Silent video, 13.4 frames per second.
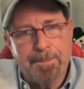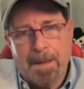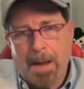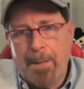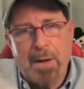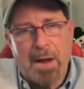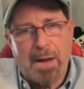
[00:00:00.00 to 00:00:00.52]

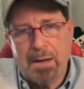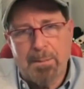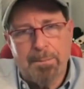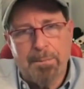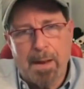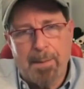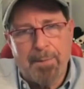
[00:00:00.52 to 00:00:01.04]
I'm not going
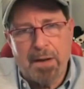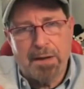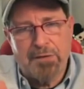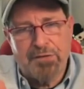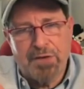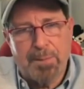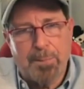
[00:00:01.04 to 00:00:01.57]
to
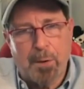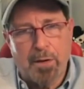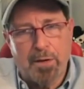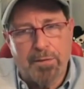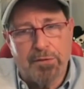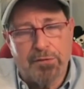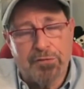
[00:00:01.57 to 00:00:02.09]
take part
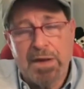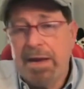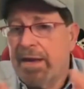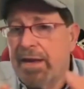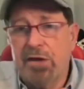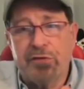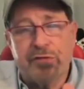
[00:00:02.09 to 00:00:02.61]
in this.
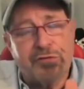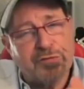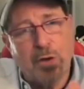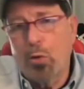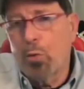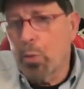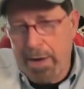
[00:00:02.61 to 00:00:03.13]
It is
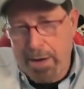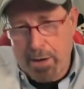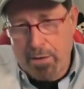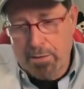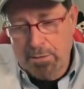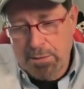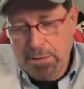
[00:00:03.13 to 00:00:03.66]
so
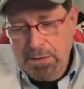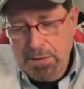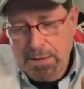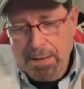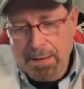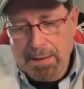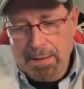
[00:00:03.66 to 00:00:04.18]
rare.
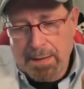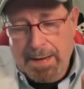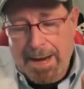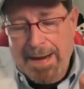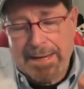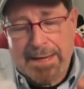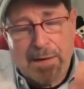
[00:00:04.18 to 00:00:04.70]

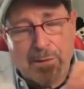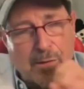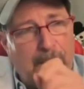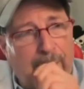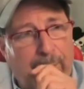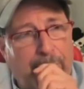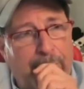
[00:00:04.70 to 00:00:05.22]
I can't
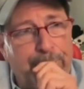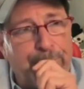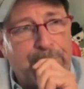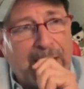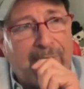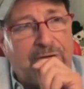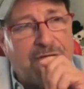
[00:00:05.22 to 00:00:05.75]
remember
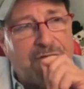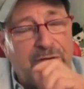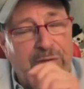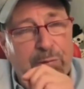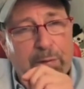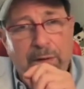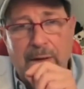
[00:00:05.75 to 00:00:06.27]
having
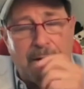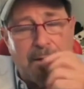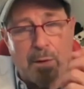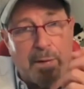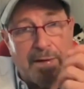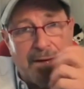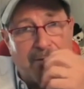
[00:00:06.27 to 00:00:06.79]
seen one. I
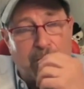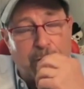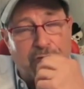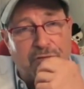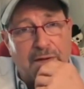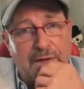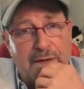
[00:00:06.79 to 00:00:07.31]
know I never
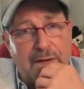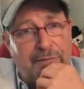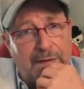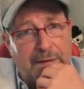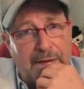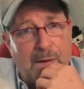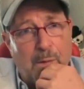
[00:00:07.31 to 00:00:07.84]
was lucky enough to
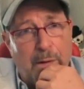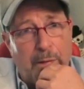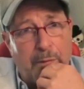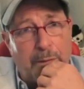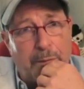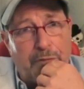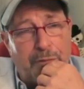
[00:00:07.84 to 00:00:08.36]
get one
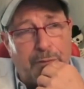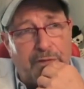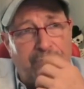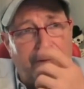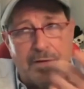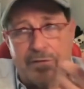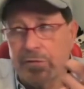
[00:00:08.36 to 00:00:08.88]
when I was doing
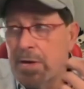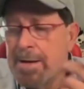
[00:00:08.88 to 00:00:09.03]
defense.